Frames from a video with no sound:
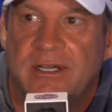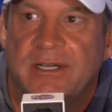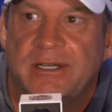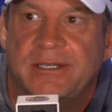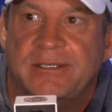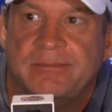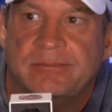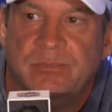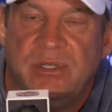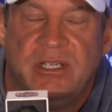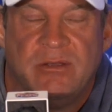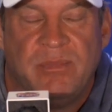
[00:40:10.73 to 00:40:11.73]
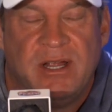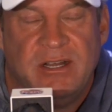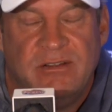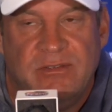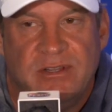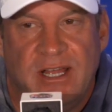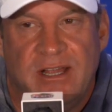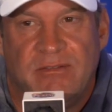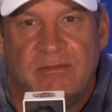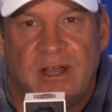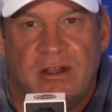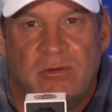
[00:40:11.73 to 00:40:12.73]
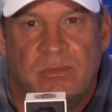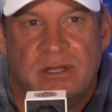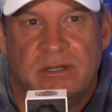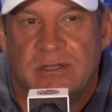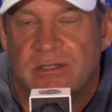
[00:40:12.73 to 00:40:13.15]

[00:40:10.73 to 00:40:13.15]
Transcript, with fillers: um, be competitive in that environment.